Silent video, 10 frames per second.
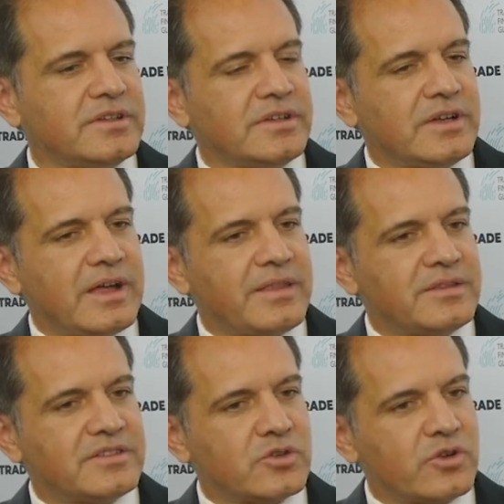I
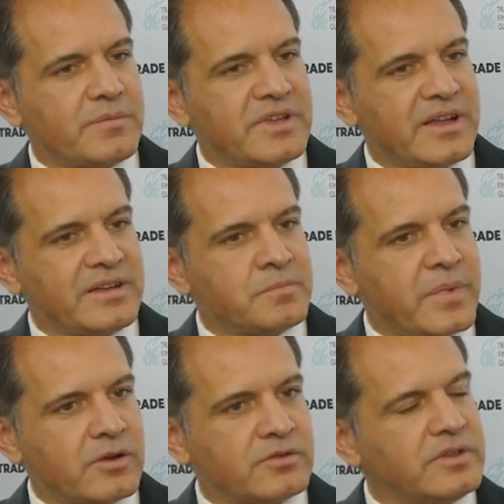think there's going to be an
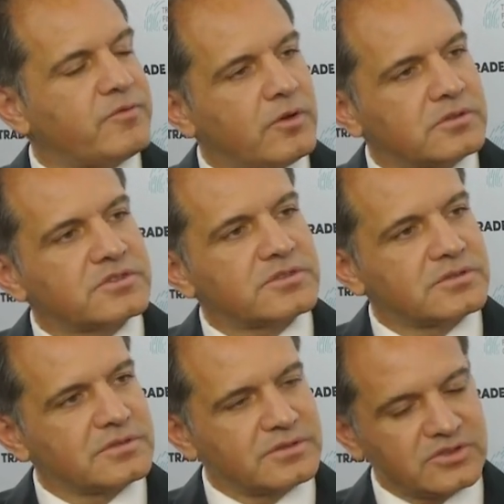impact on defaults.
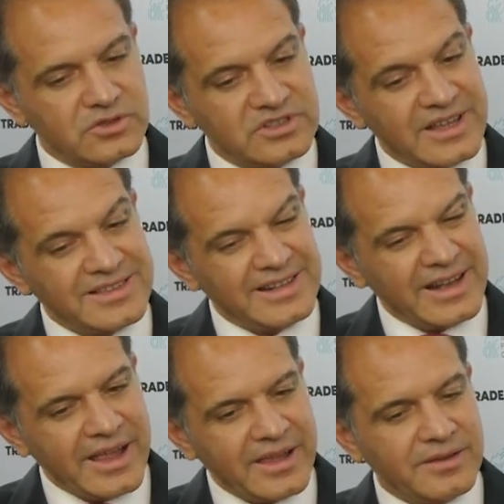So it's a
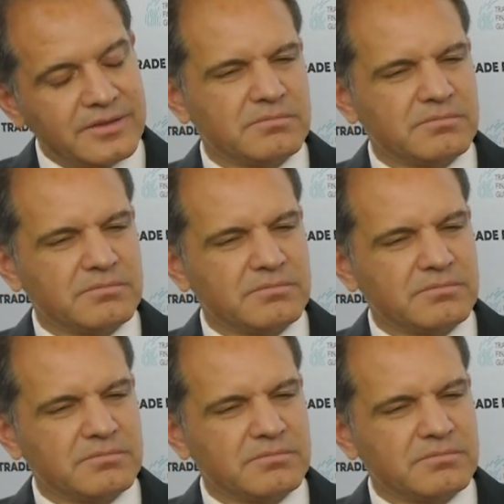delay.